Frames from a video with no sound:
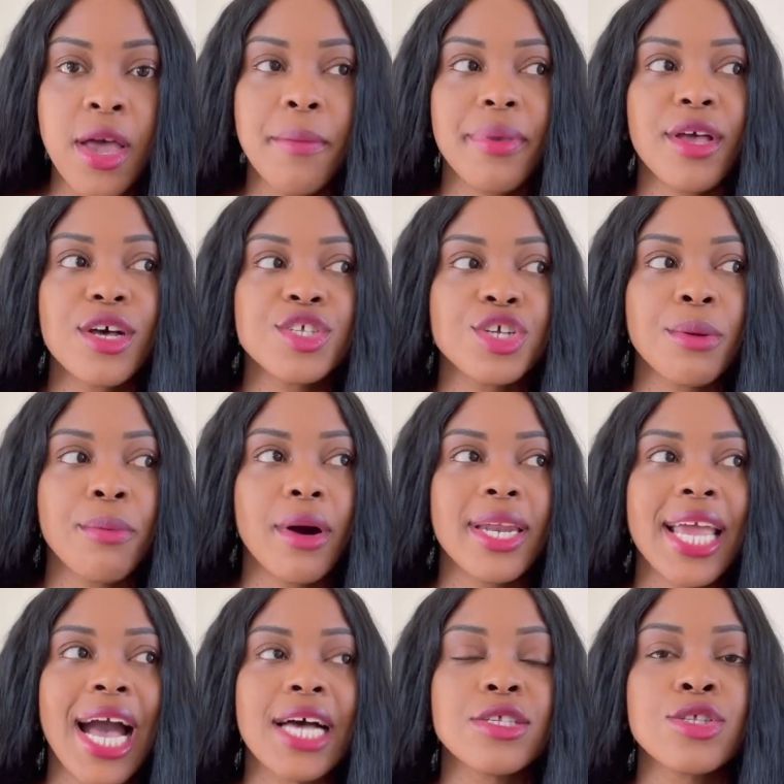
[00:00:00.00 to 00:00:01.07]
because your body
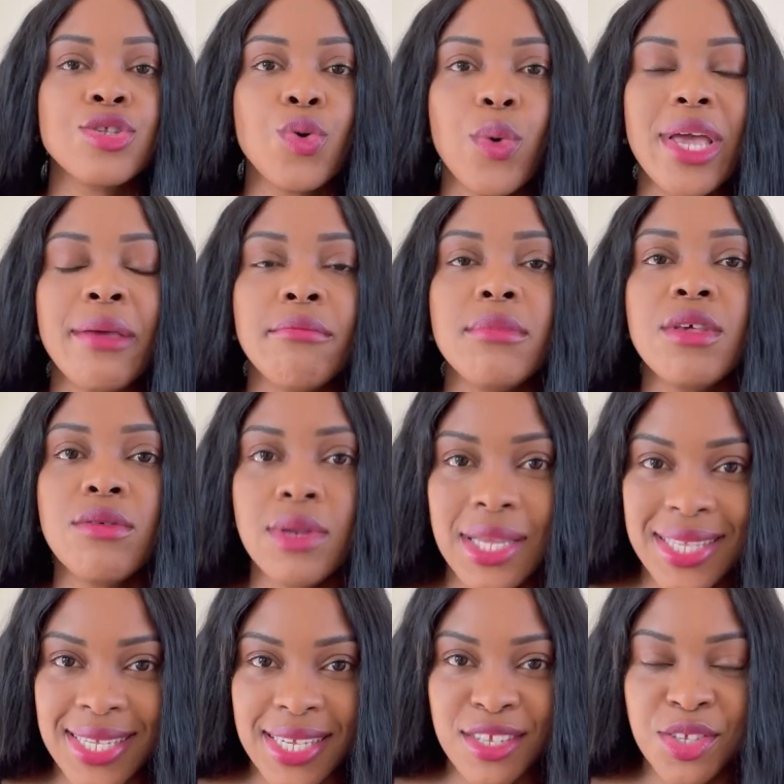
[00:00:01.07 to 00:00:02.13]
has no
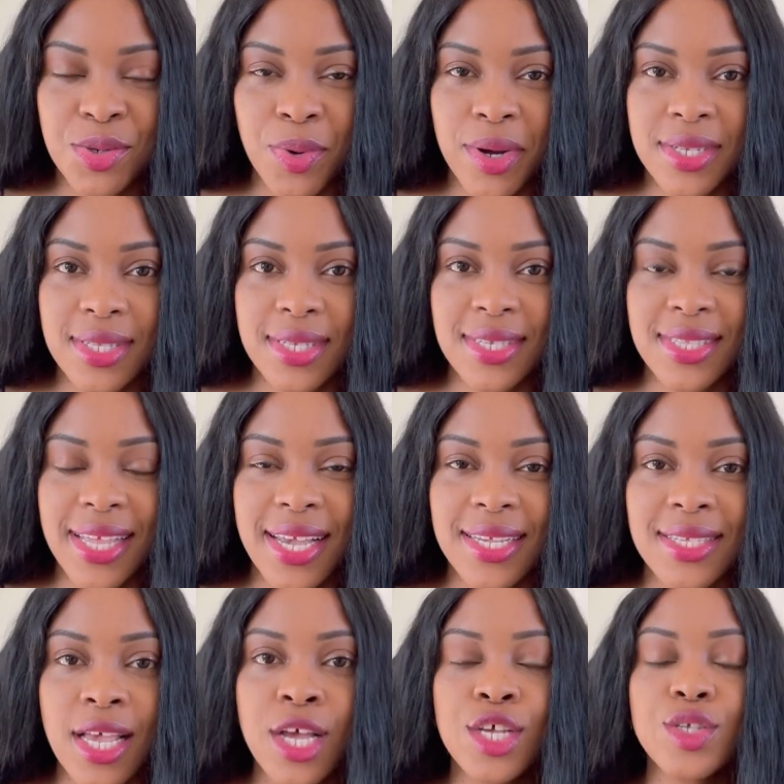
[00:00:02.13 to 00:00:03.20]
immunity towards these things.